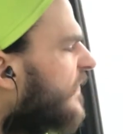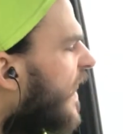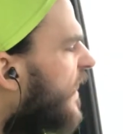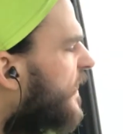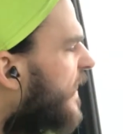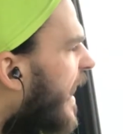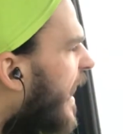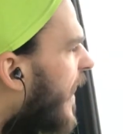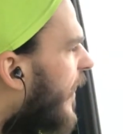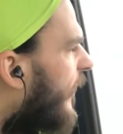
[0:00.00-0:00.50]

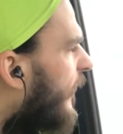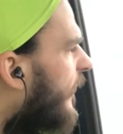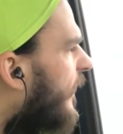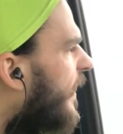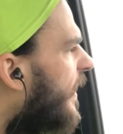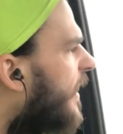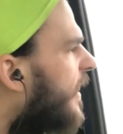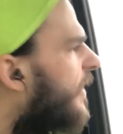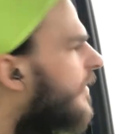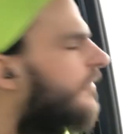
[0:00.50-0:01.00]
Now,
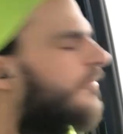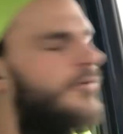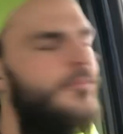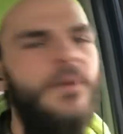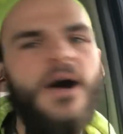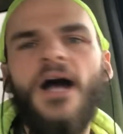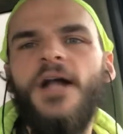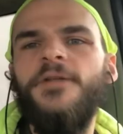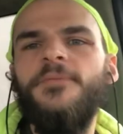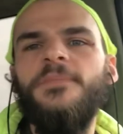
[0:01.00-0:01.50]
it
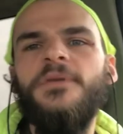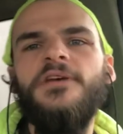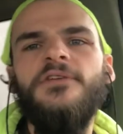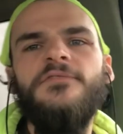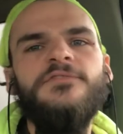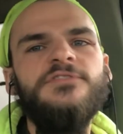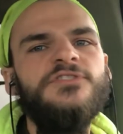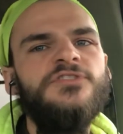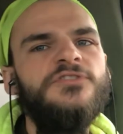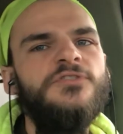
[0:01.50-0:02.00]
reminded me
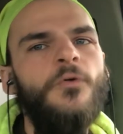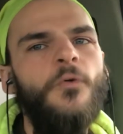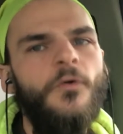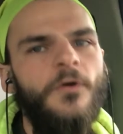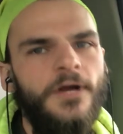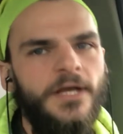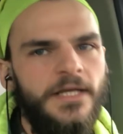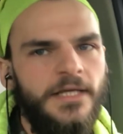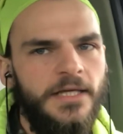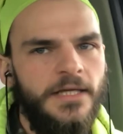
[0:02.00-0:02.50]
of a
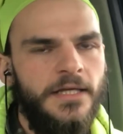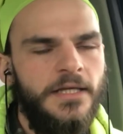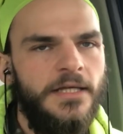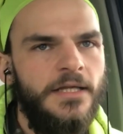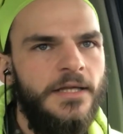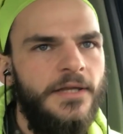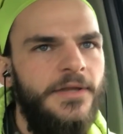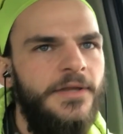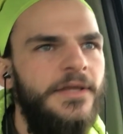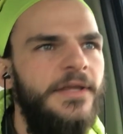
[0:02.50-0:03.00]
story.
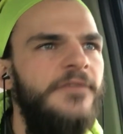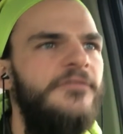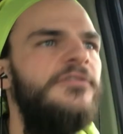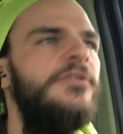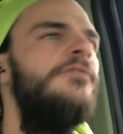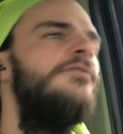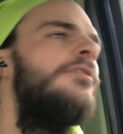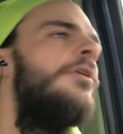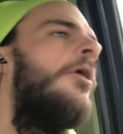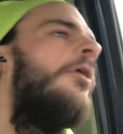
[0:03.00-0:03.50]
If
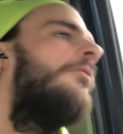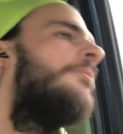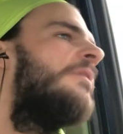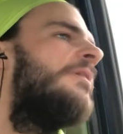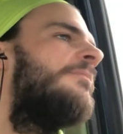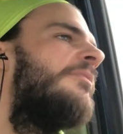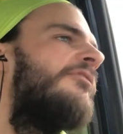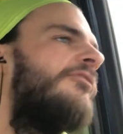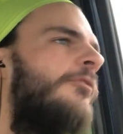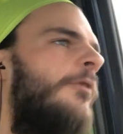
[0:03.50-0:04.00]
you've known me
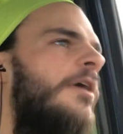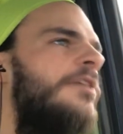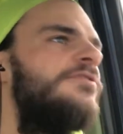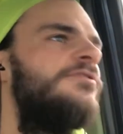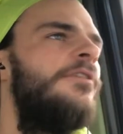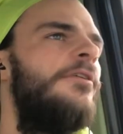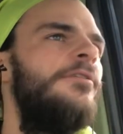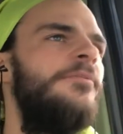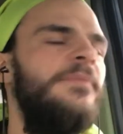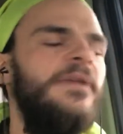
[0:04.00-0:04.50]
before I
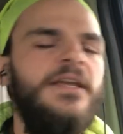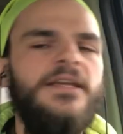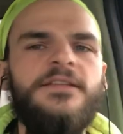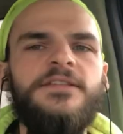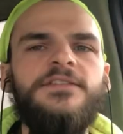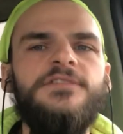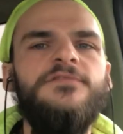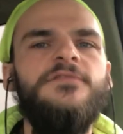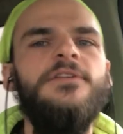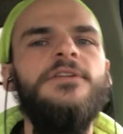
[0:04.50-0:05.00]
started making
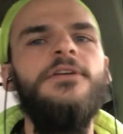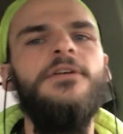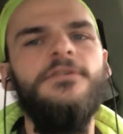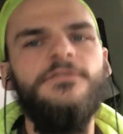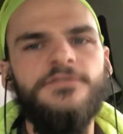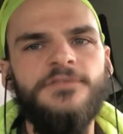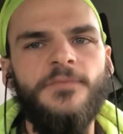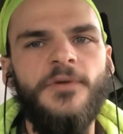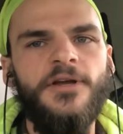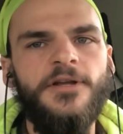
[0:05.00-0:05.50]
these
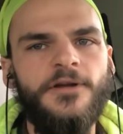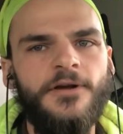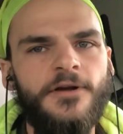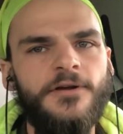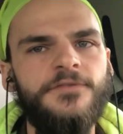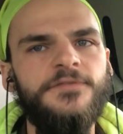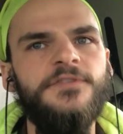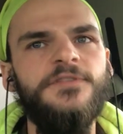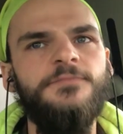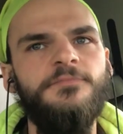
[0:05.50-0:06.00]
videos, you might have
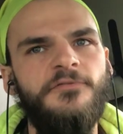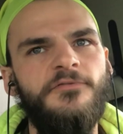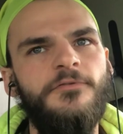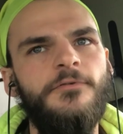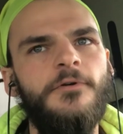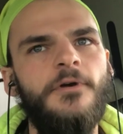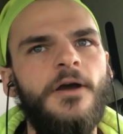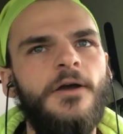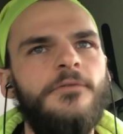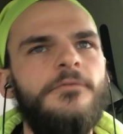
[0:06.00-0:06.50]
heard this
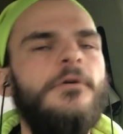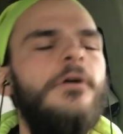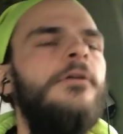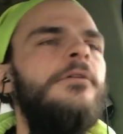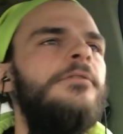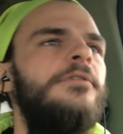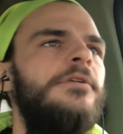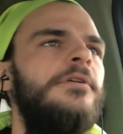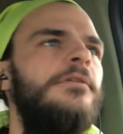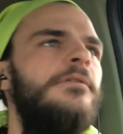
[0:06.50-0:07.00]
before. I
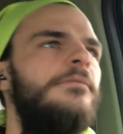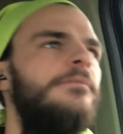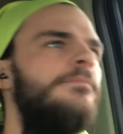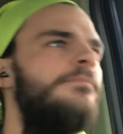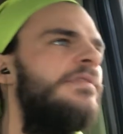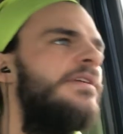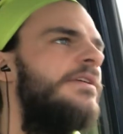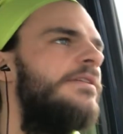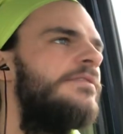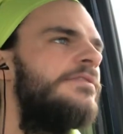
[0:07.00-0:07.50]
wrote a
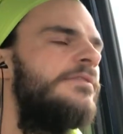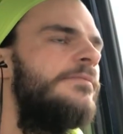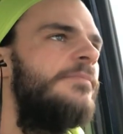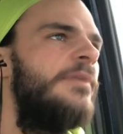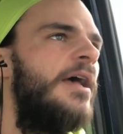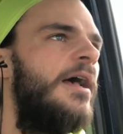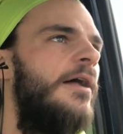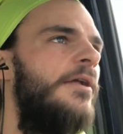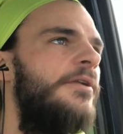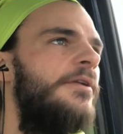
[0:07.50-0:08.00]
piece
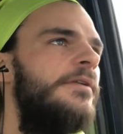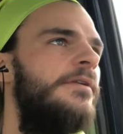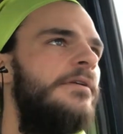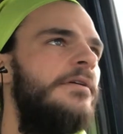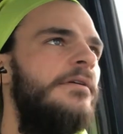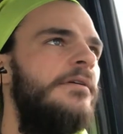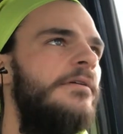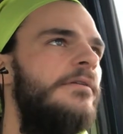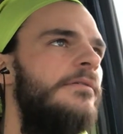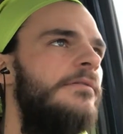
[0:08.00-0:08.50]
about it
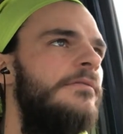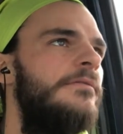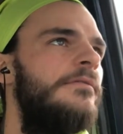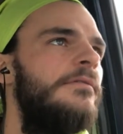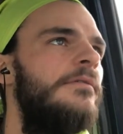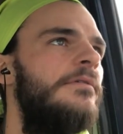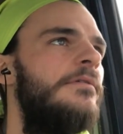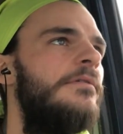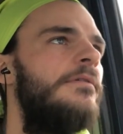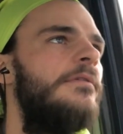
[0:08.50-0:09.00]

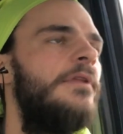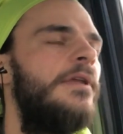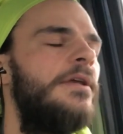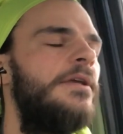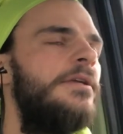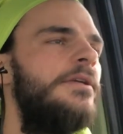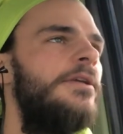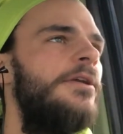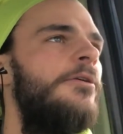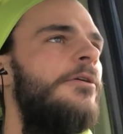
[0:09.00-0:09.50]
like
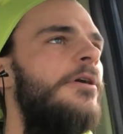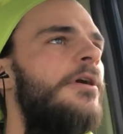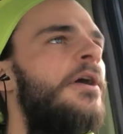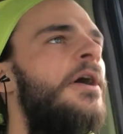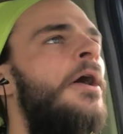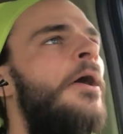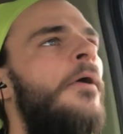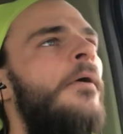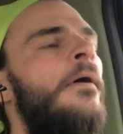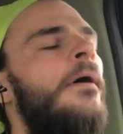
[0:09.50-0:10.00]
a year
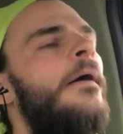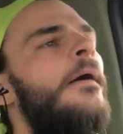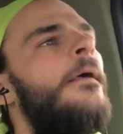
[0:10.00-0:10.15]
ago.